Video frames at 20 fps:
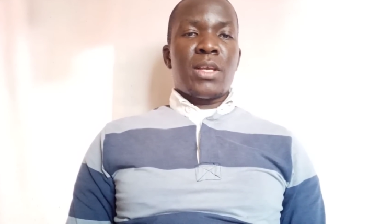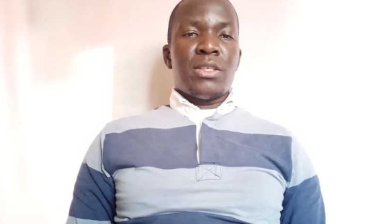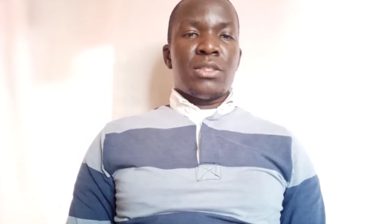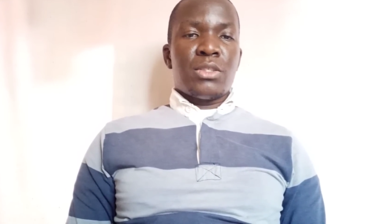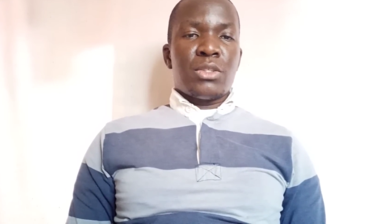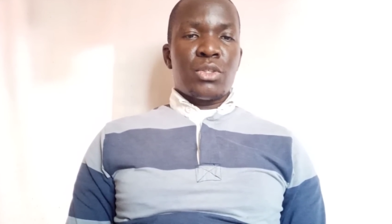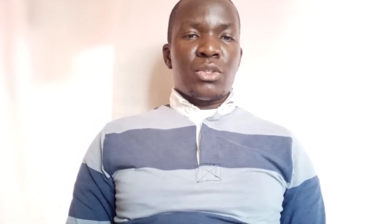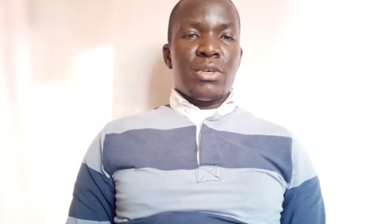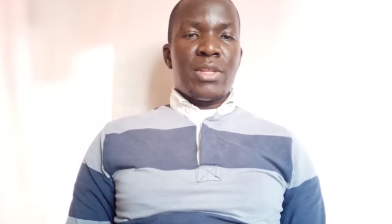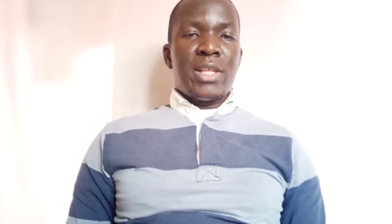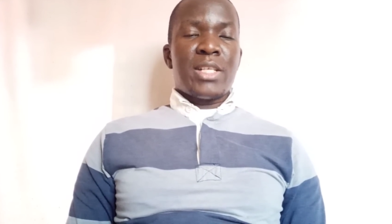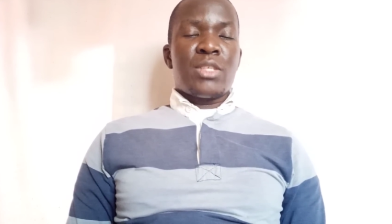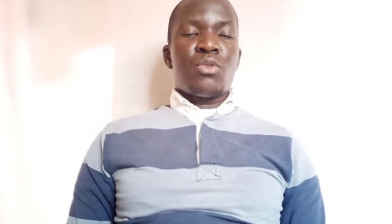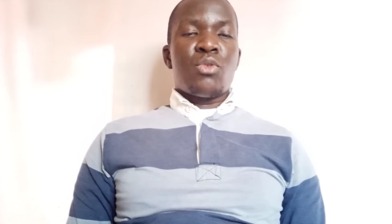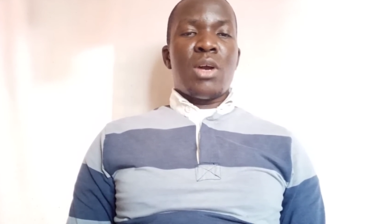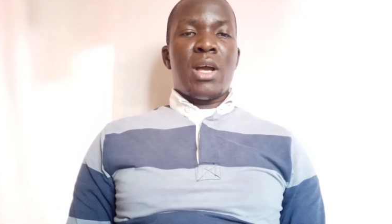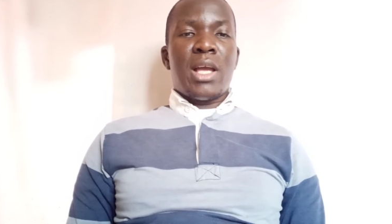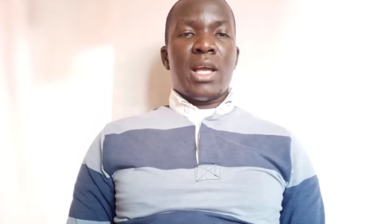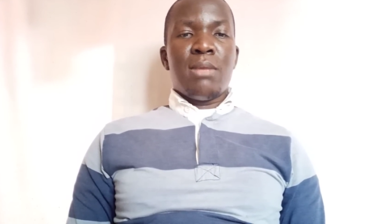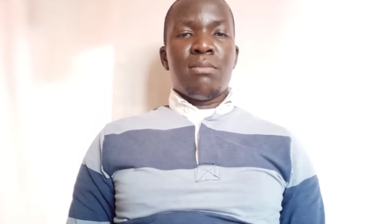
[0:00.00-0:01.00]
so that
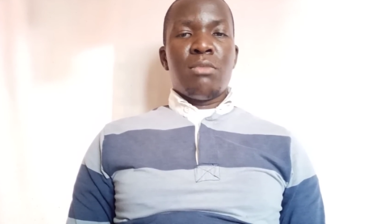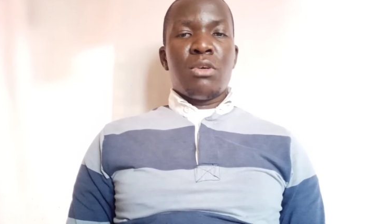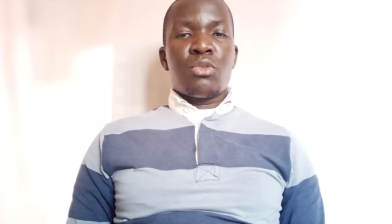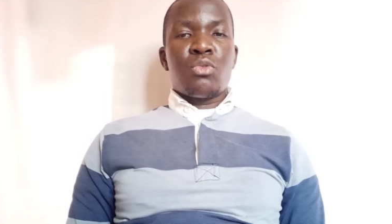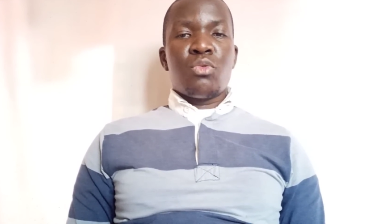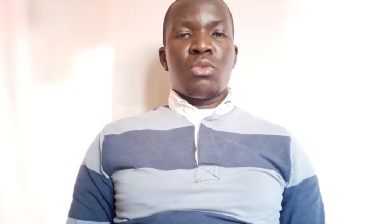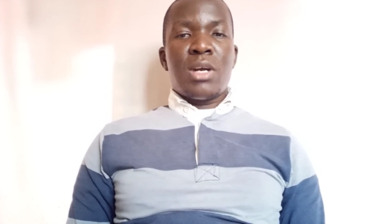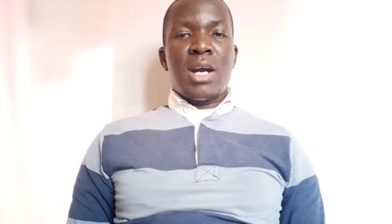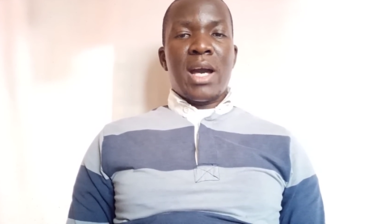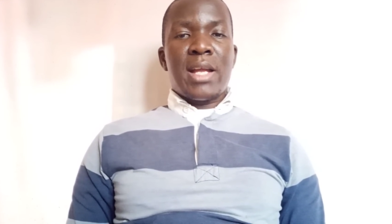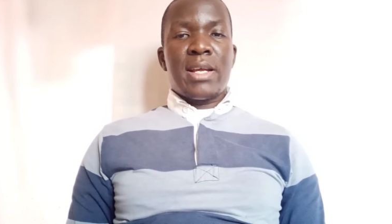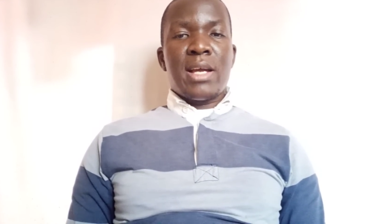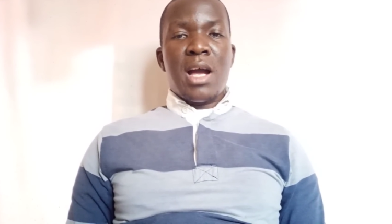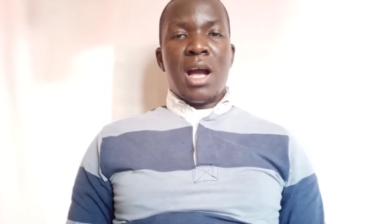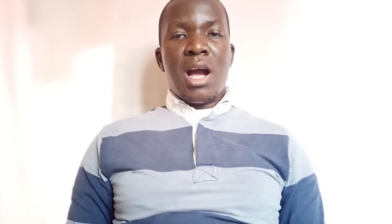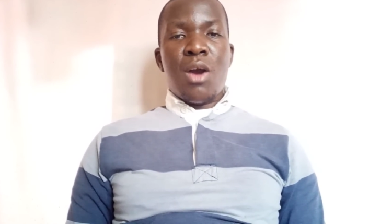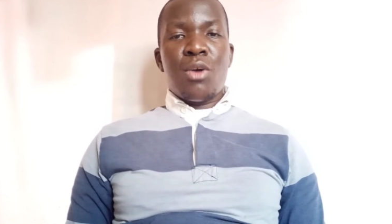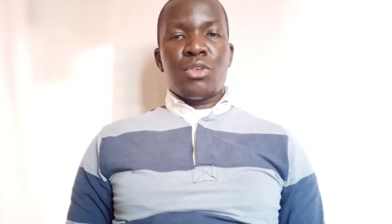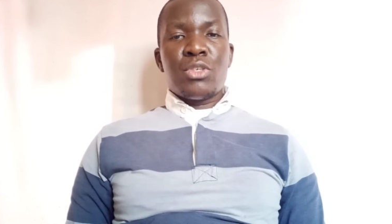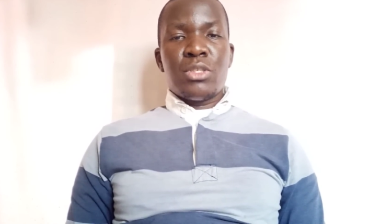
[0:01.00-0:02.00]
you are able to carry
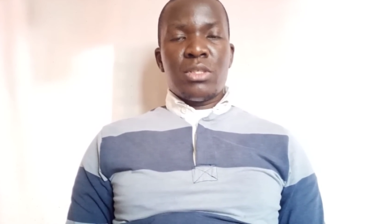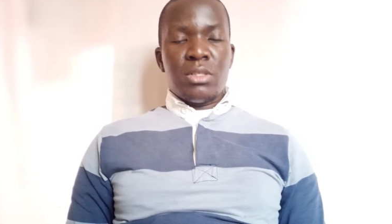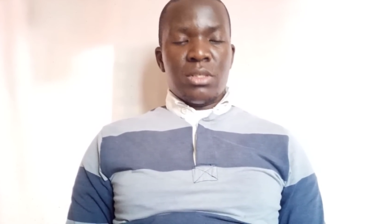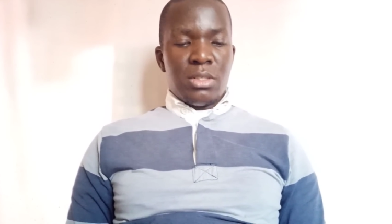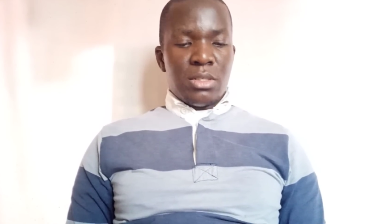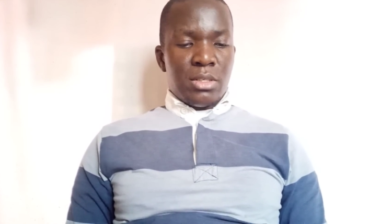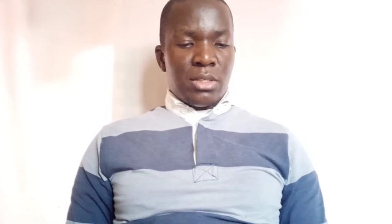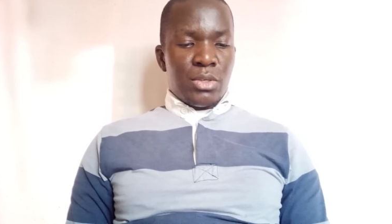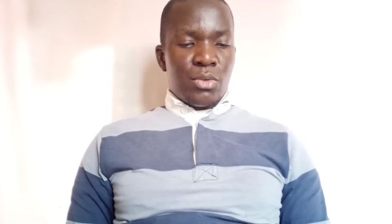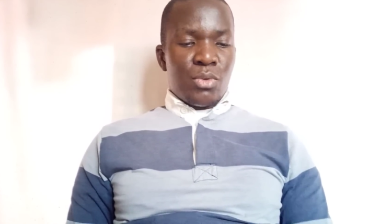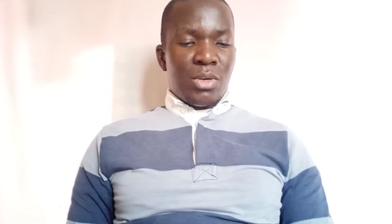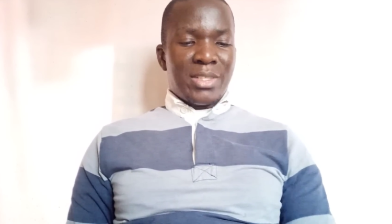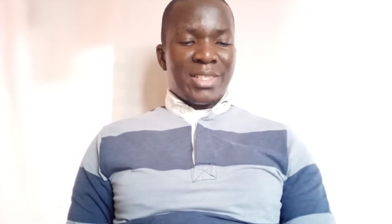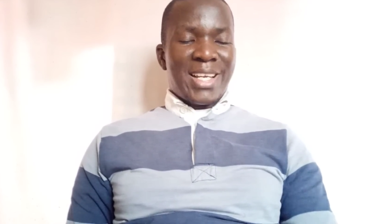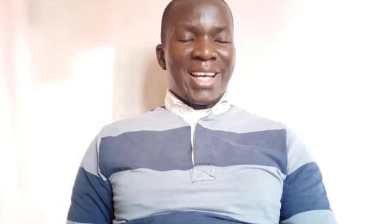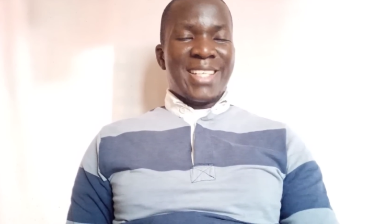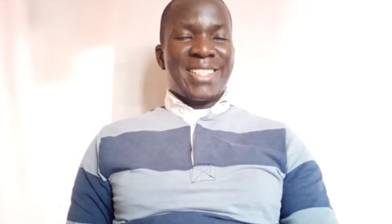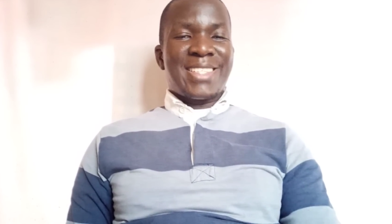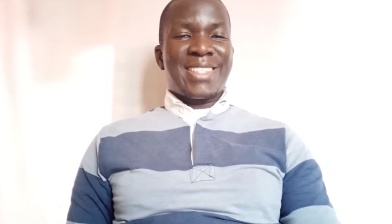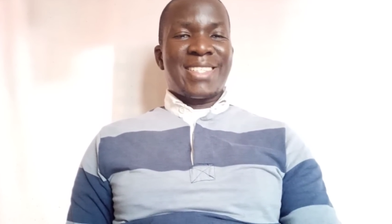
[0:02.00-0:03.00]
out your
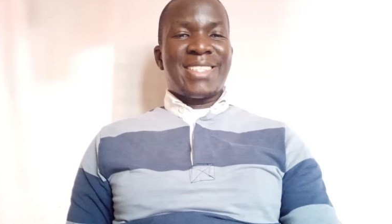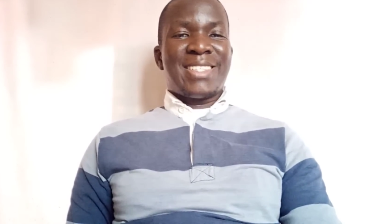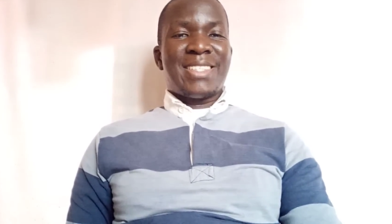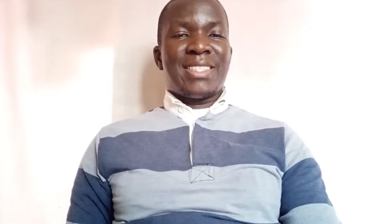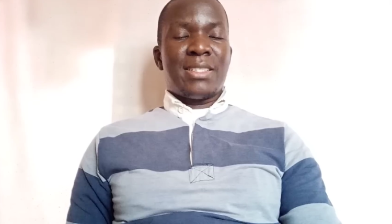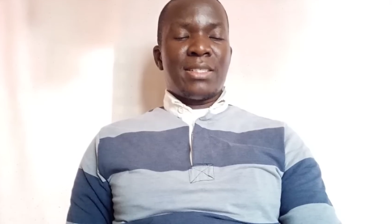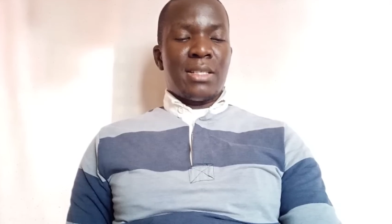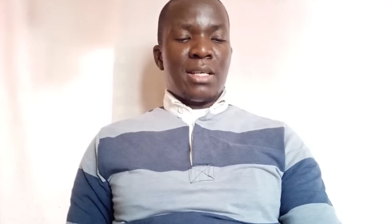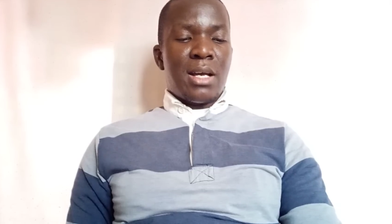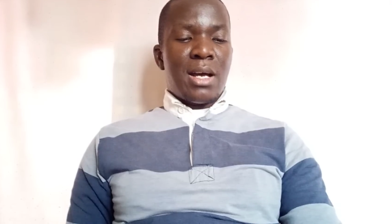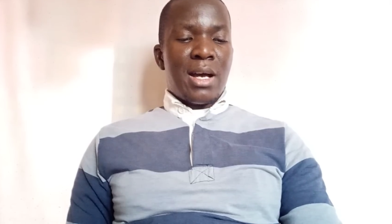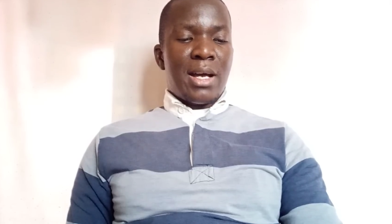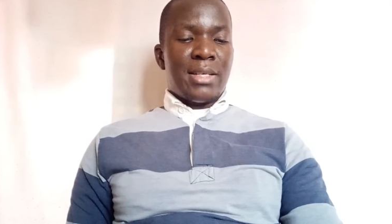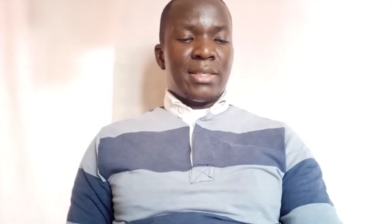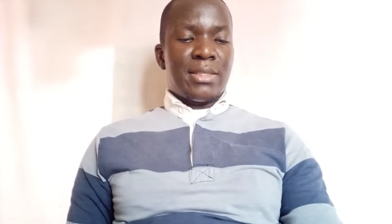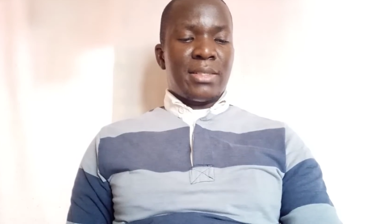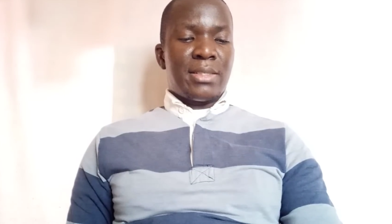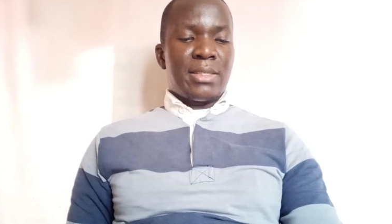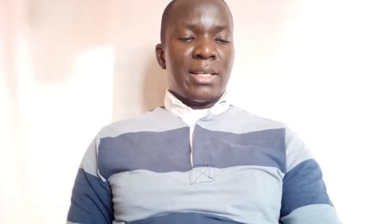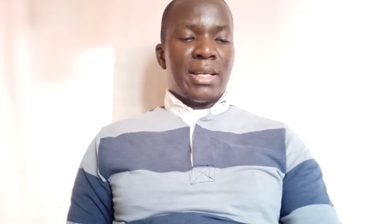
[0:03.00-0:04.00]
tasks
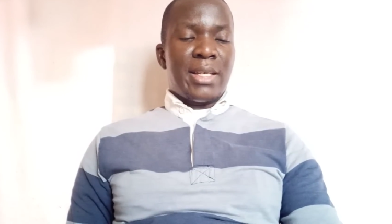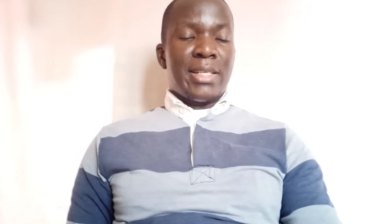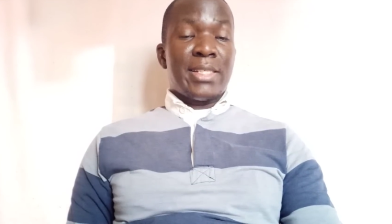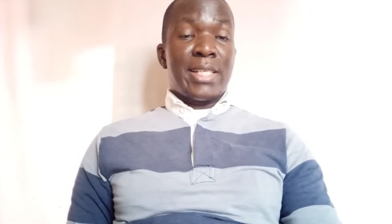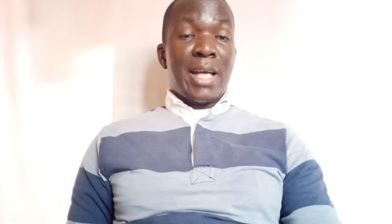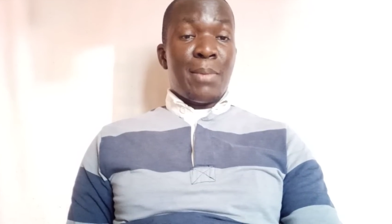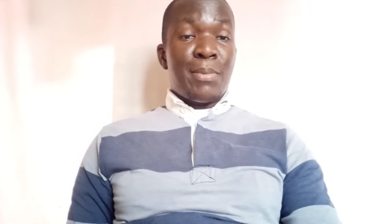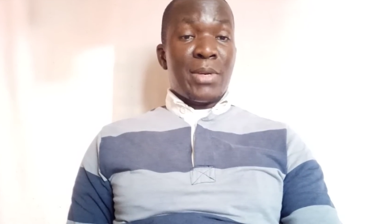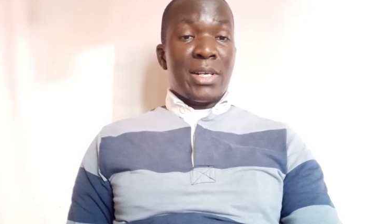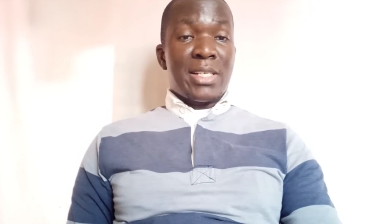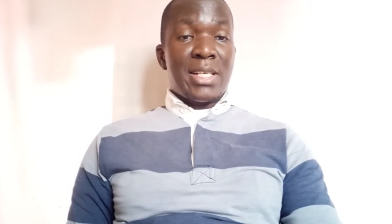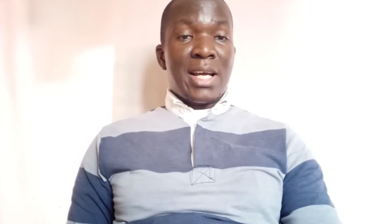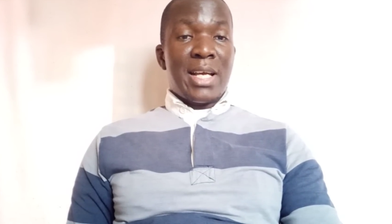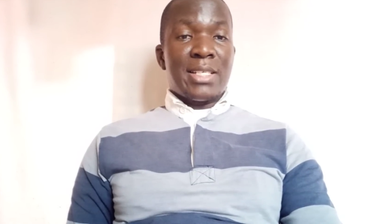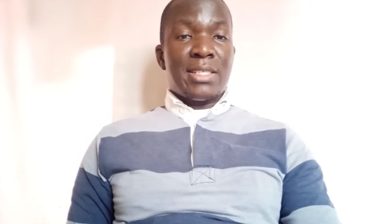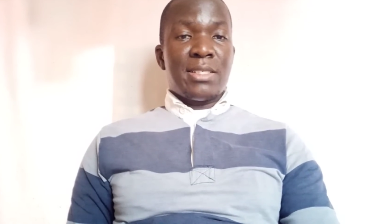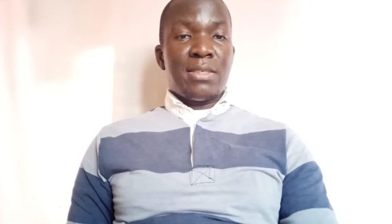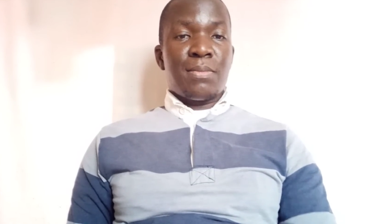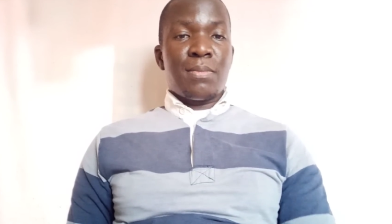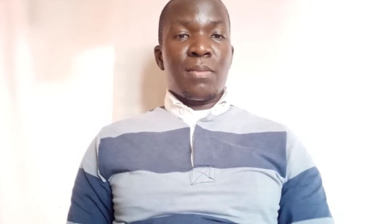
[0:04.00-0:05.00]
as
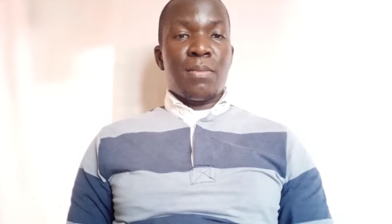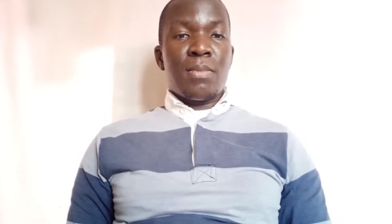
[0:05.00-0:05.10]
interpreters